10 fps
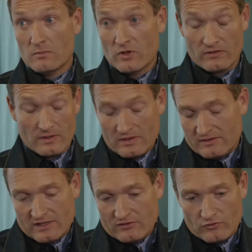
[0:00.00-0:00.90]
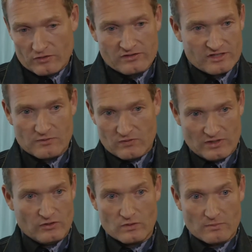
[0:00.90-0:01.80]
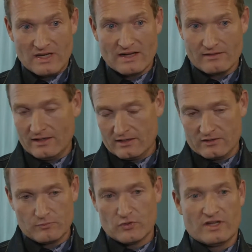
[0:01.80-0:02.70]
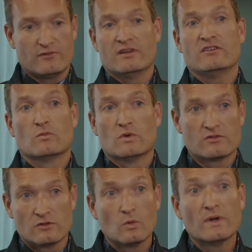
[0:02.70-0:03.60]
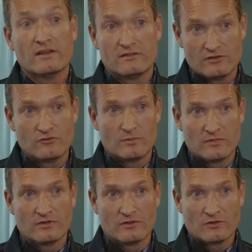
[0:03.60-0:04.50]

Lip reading: But since trust is between you and me, I think it's per definition was always distributed.